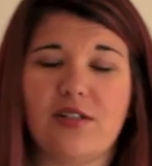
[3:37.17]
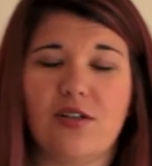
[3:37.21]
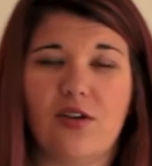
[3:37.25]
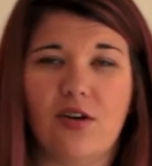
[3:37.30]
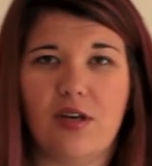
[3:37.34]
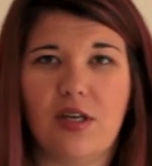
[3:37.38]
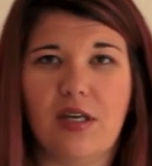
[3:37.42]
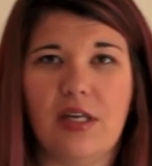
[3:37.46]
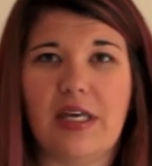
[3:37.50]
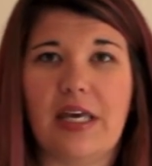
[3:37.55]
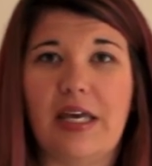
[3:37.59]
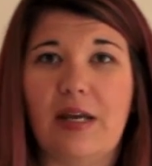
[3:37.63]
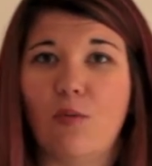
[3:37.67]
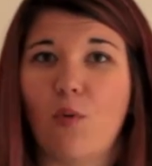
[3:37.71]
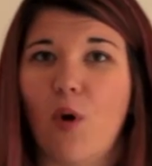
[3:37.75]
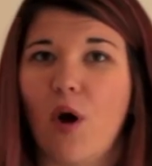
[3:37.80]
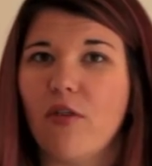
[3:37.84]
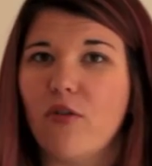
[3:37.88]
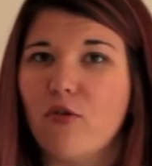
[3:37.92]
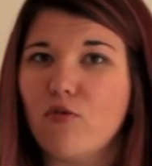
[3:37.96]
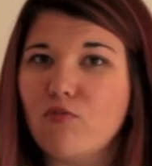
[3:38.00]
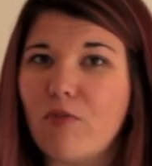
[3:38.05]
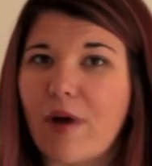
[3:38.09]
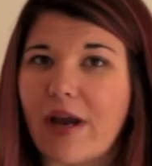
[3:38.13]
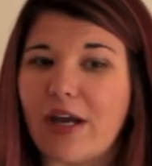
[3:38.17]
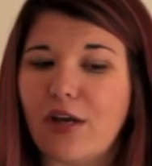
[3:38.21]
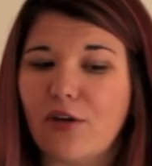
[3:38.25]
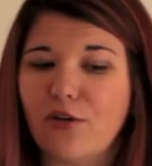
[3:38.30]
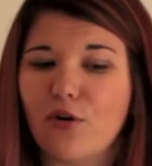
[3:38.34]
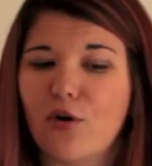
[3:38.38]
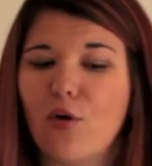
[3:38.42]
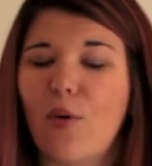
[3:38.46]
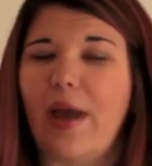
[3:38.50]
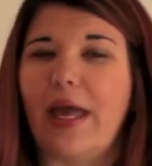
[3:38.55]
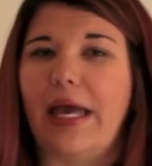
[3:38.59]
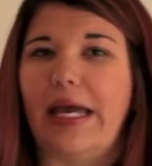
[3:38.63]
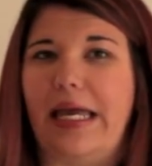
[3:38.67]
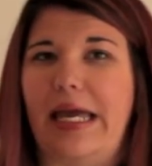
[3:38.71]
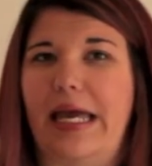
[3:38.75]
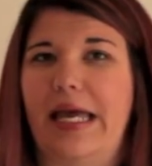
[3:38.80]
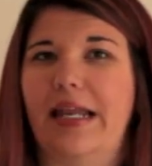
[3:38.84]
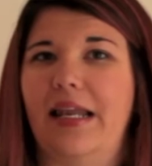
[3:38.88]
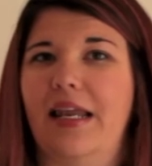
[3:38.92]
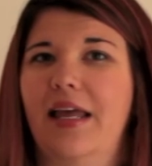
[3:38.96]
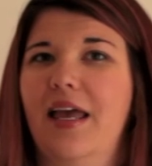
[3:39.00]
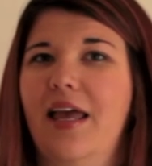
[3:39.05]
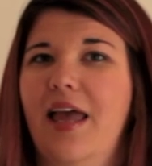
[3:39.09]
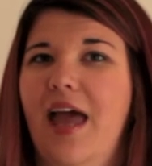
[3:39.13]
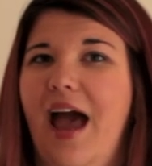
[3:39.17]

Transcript: cooking quinoa the regular way again